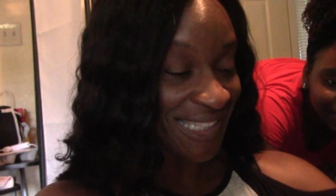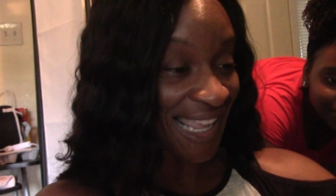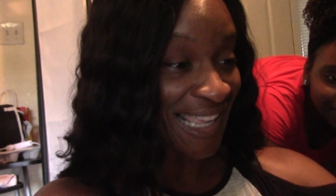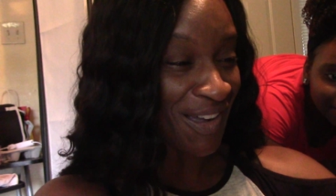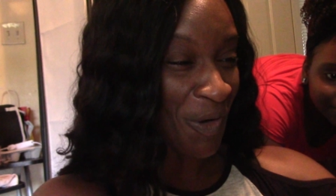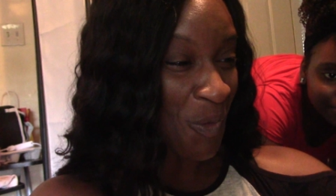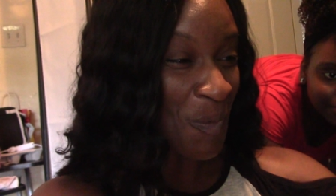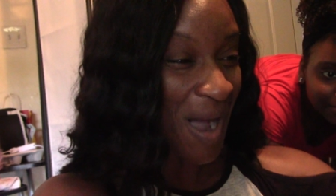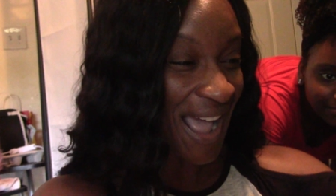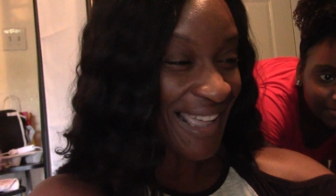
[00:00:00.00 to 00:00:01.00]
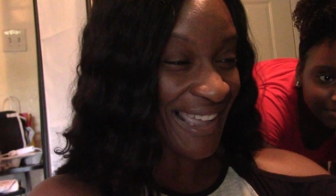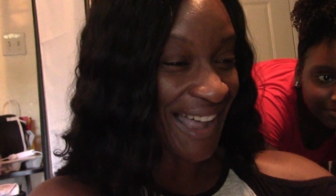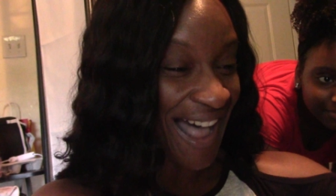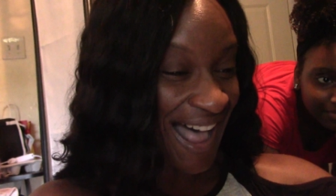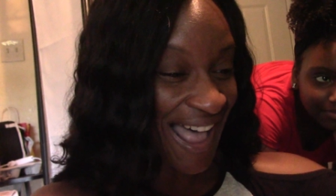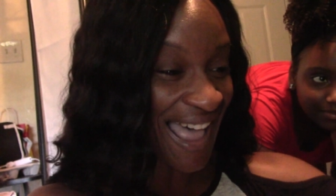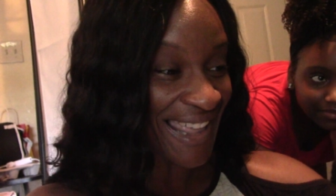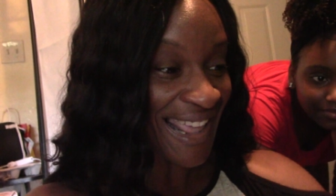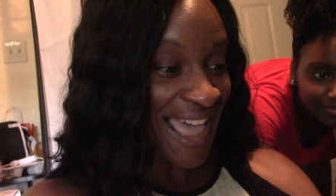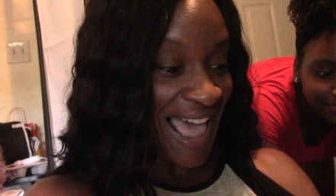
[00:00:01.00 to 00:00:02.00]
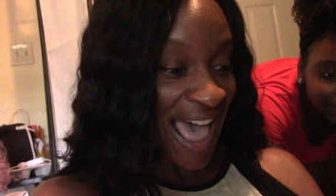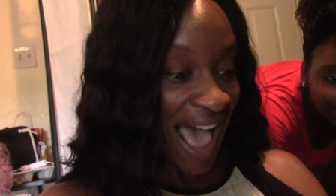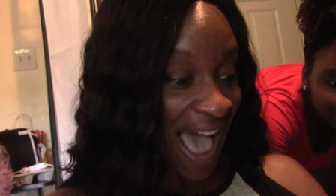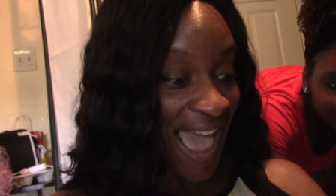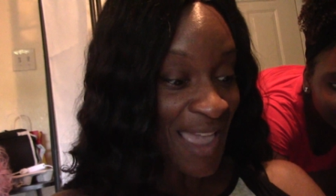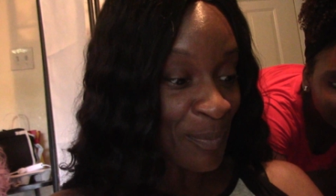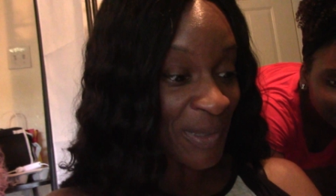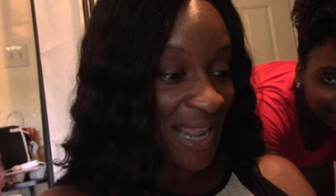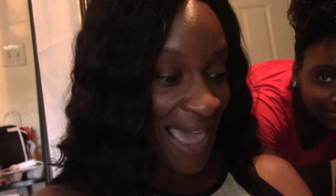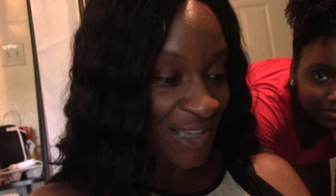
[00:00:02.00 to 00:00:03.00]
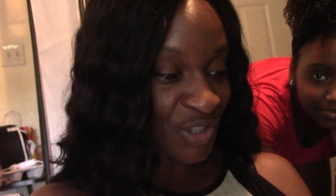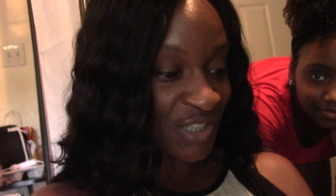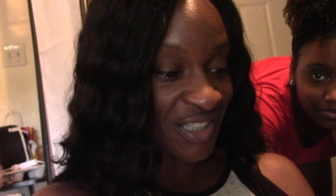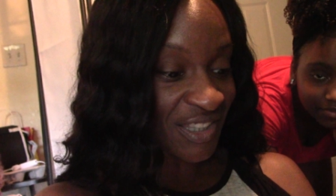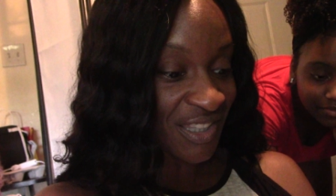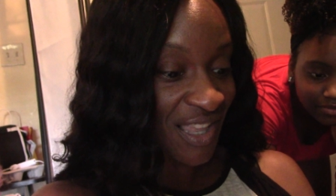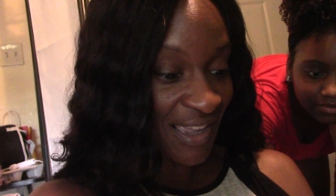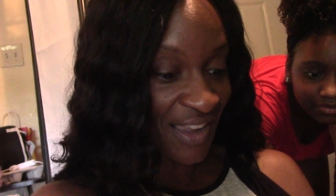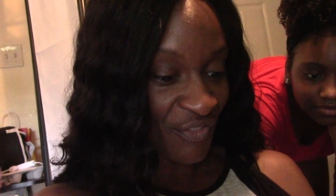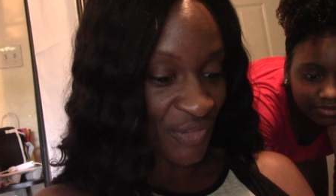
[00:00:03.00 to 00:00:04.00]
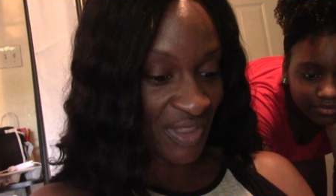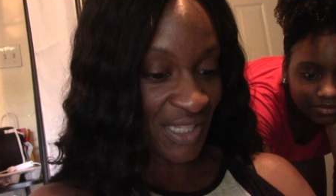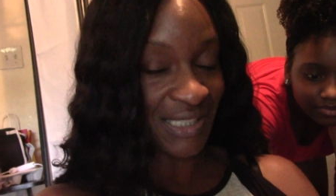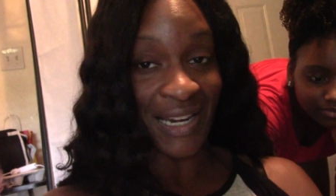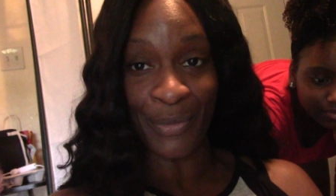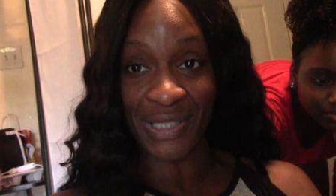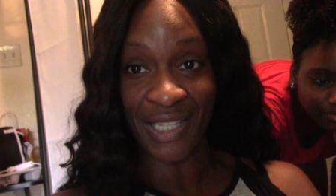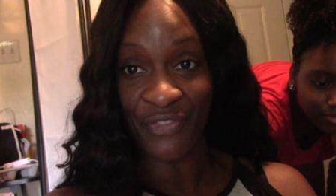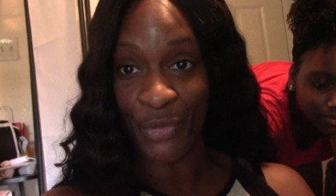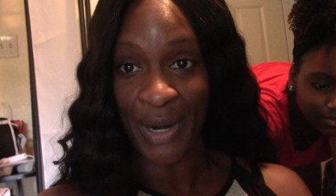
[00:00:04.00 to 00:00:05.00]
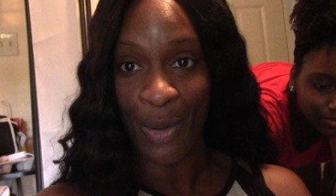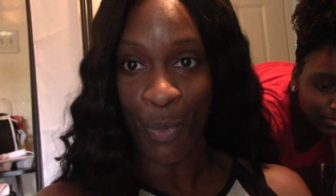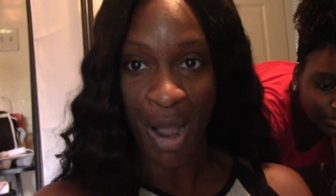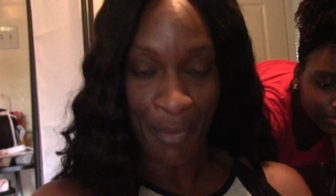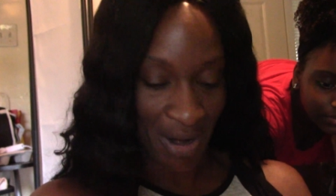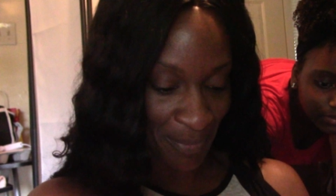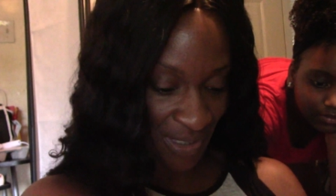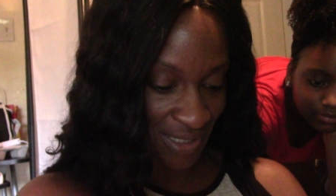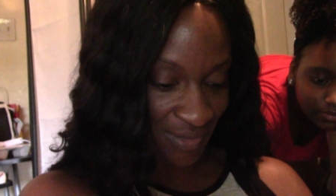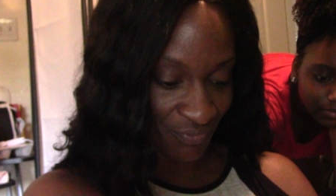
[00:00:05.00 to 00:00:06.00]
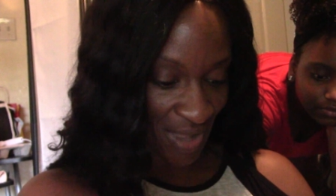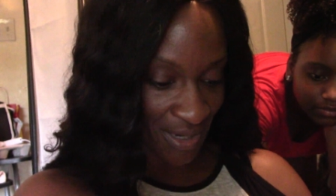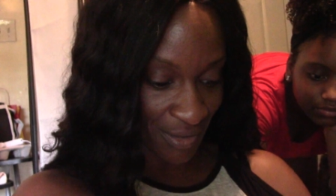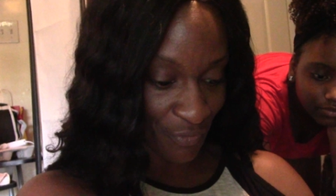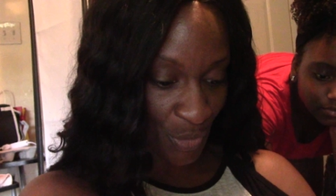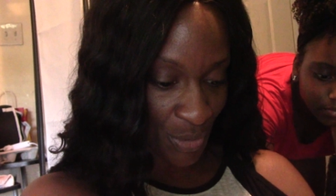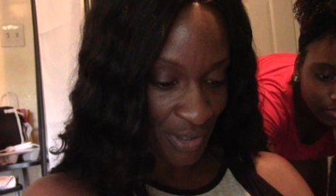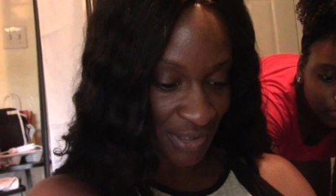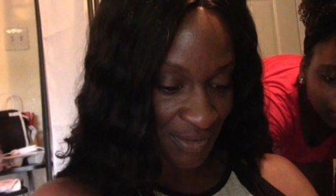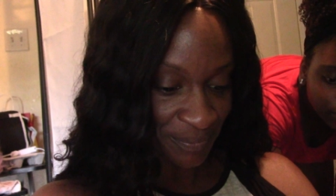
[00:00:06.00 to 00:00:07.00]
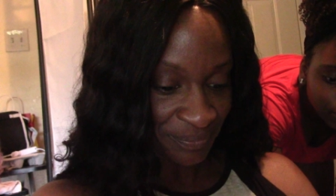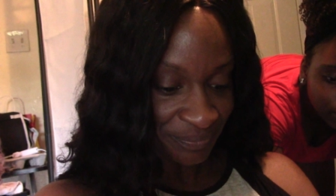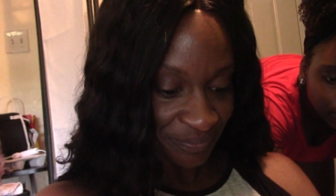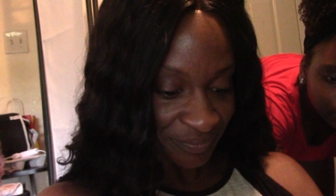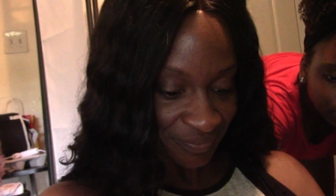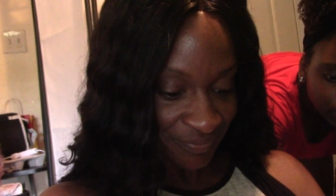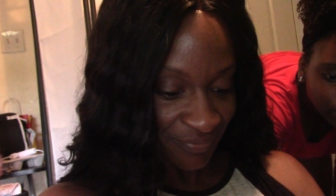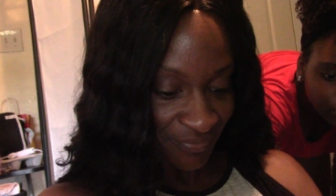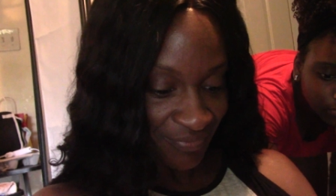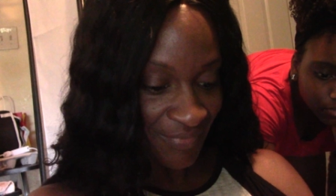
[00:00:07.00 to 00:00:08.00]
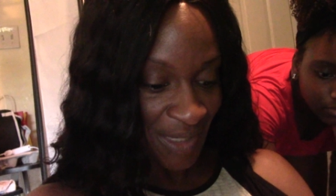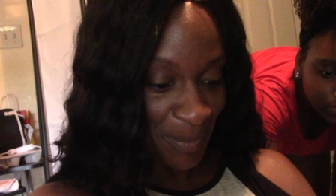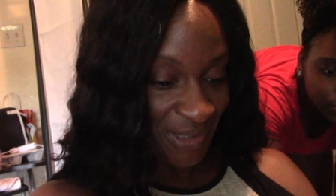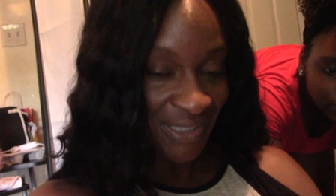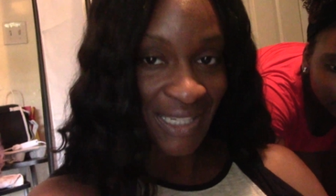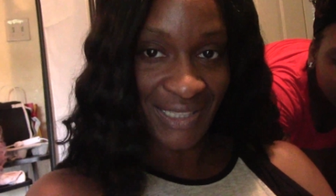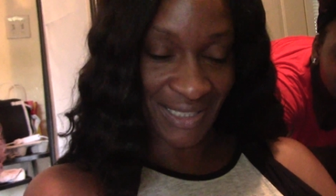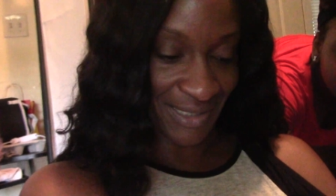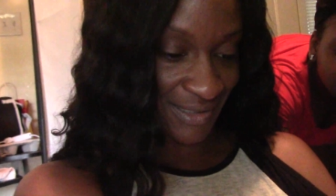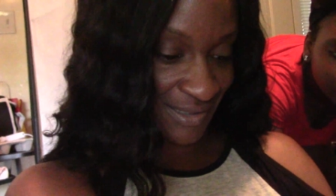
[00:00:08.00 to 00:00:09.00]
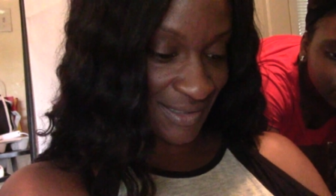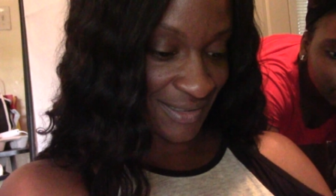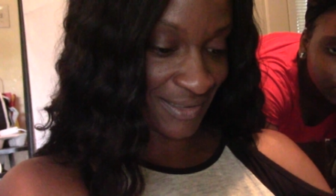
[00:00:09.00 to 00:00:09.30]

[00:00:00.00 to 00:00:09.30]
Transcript: like, oh my God. I have been actually looking for this and I was looking for it at Walmart but couldn't find it, of course. But look at this.